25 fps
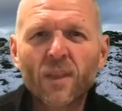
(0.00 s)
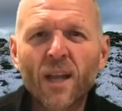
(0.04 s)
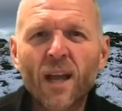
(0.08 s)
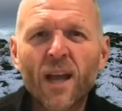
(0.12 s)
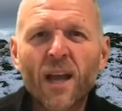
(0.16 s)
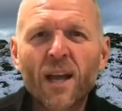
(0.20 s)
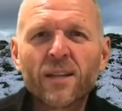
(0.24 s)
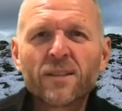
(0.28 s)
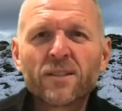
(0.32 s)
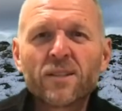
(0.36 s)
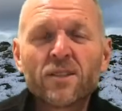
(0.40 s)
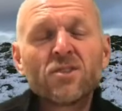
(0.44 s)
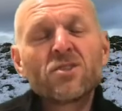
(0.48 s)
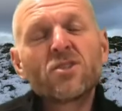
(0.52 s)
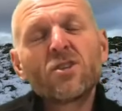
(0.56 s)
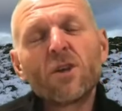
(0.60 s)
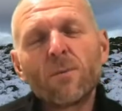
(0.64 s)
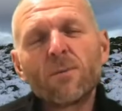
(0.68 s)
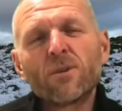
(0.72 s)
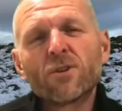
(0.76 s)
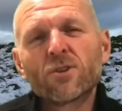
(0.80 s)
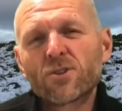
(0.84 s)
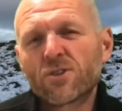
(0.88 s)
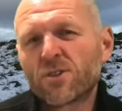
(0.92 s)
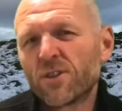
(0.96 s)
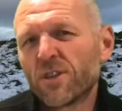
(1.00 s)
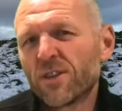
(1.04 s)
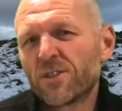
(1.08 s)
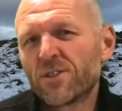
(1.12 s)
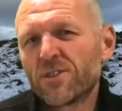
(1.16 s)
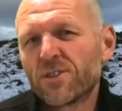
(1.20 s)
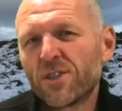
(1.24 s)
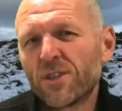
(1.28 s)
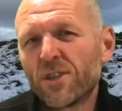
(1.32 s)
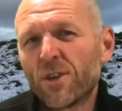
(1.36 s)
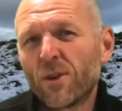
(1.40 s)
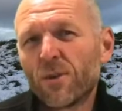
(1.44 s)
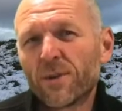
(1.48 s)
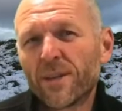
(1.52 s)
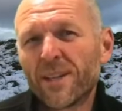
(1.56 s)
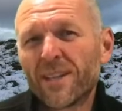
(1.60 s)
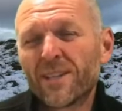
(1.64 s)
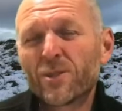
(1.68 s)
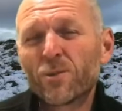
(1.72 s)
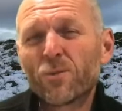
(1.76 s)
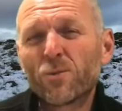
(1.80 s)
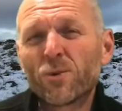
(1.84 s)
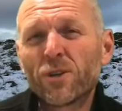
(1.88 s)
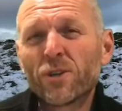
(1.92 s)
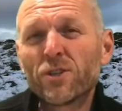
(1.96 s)
And some ultras you don't need
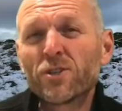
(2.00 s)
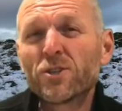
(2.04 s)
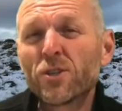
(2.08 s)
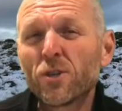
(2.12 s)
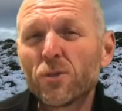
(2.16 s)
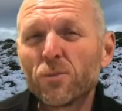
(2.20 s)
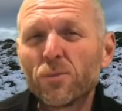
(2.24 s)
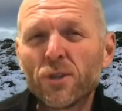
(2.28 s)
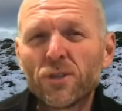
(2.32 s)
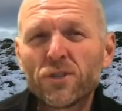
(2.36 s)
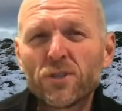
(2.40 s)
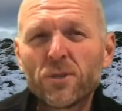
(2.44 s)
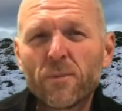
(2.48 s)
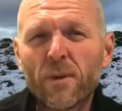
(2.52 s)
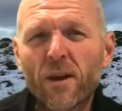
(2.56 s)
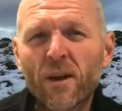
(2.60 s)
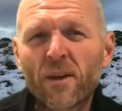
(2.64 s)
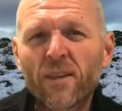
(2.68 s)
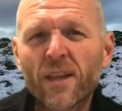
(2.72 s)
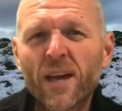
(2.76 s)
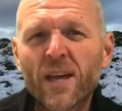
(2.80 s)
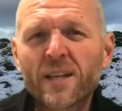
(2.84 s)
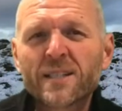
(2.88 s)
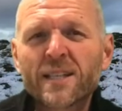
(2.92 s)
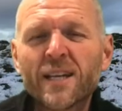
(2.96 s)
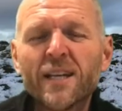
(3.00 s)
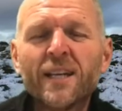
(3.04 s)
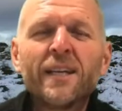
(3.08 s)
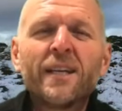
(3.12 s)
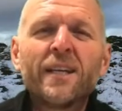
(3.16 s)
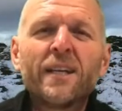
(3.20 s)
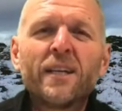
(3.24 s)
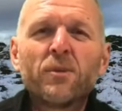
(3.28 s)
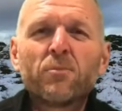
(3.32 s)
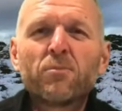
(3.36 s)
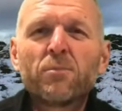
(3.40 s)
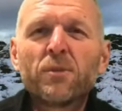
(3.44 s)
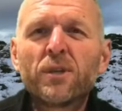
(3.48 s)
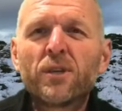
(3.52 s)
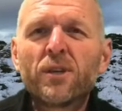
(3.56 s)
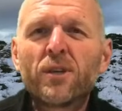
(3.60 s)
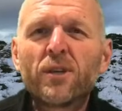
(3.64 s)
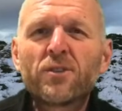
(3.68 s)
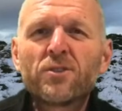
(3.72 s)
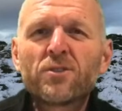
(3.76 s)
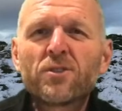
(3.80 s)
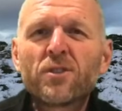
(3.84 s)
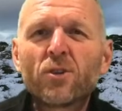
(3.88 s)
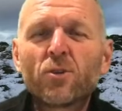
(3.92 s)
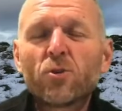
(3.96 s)
to worry too much about that
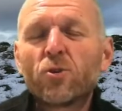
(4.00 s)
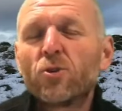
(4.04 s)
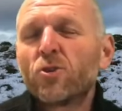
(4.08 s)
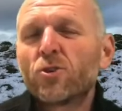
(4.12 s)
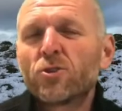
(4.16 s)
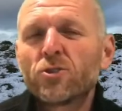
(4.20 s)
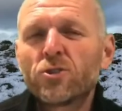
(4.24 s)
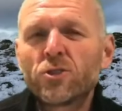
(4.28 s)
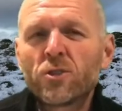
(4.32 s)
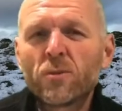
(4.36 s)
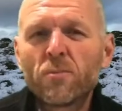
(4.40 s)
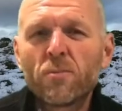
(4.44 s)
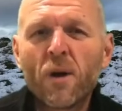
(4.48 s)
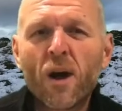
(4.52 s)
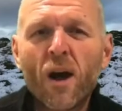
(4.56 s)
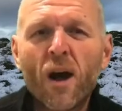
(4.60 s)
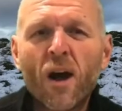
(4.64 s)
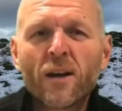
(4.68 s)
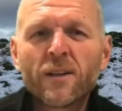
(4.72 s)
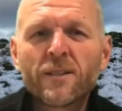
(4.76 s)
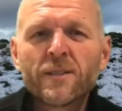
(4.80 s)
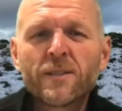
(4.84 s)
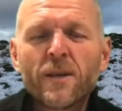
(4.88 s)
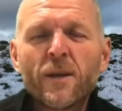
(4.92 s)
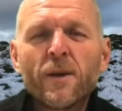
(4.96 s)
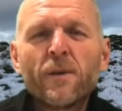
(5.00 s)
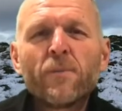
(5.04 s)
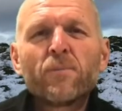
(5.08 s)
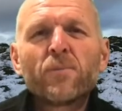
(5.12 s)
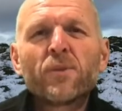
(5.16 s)
because the courses are marked,